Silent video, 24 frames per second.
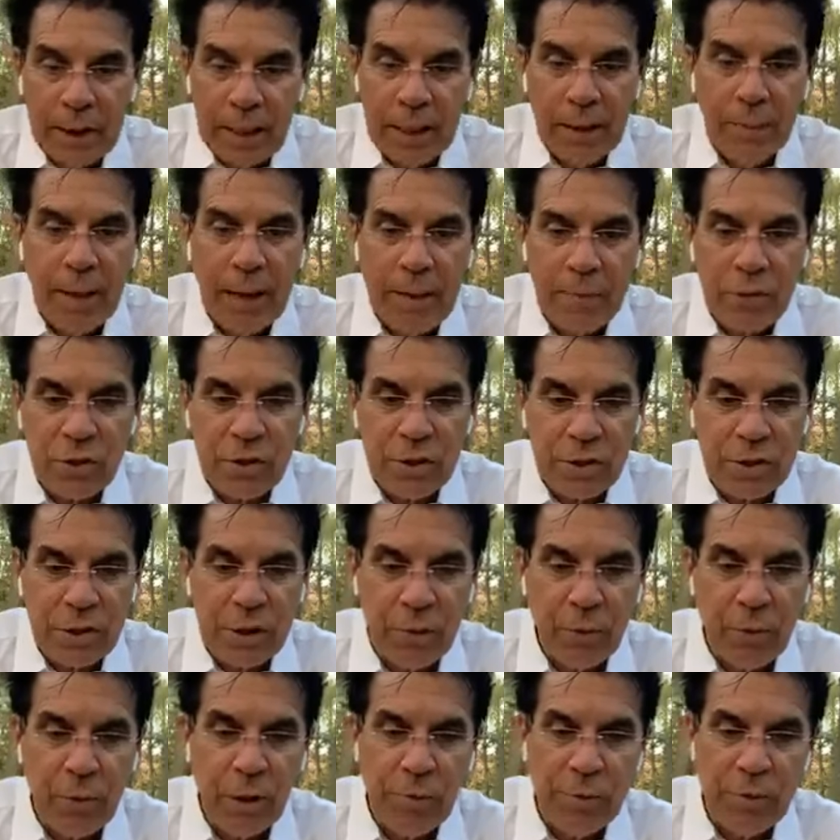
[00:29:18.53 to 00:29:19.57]
Now the Bible says
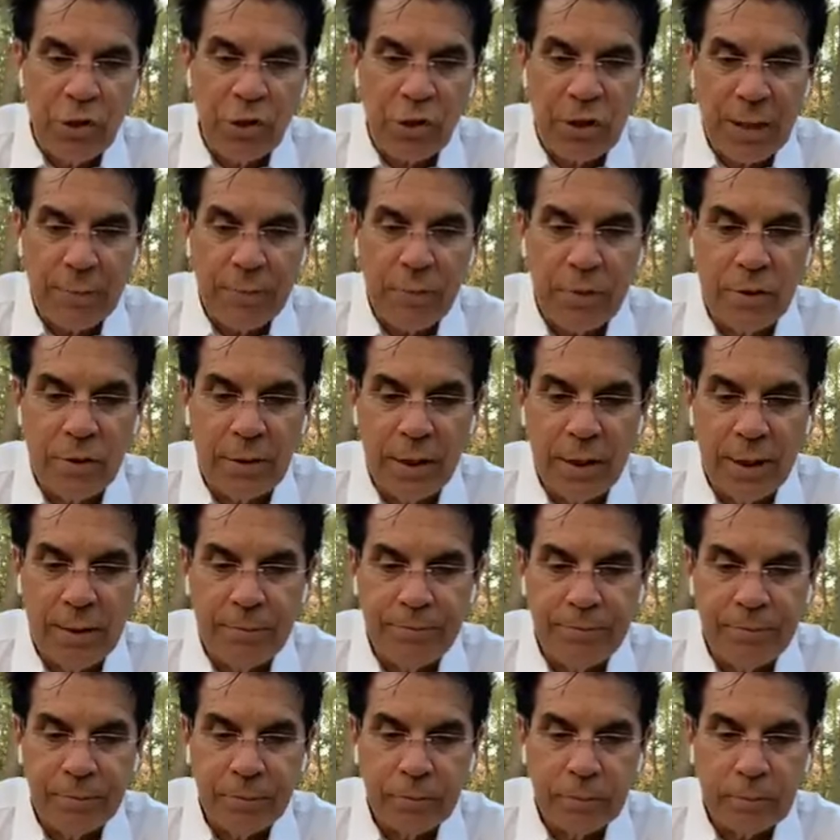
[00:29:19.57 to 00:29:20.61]
here in Romans chapter 10,
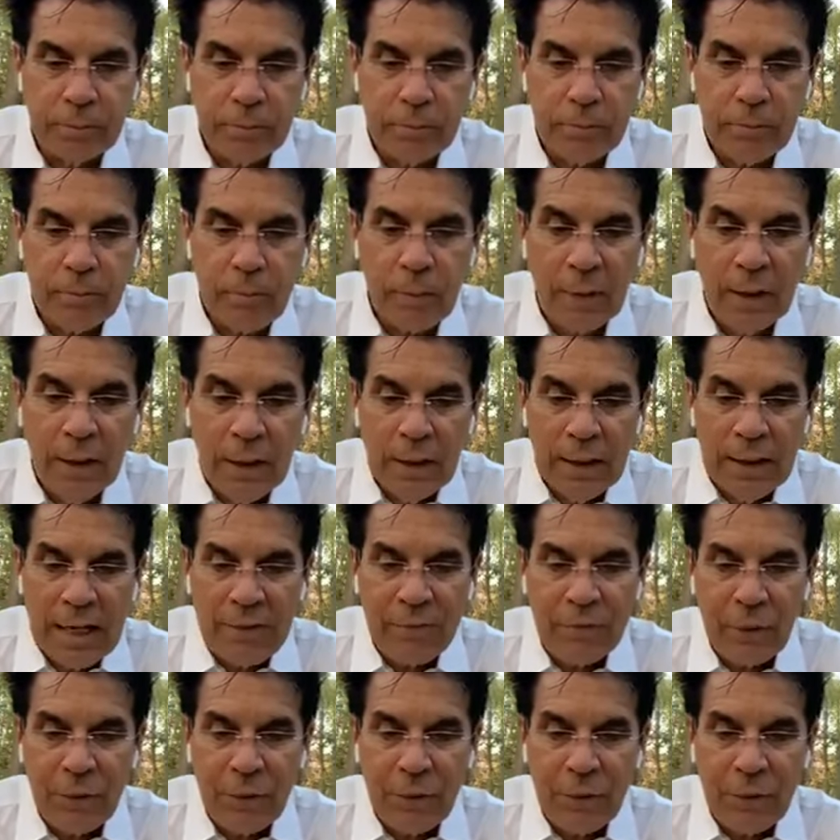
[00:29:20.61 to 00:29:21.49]
now,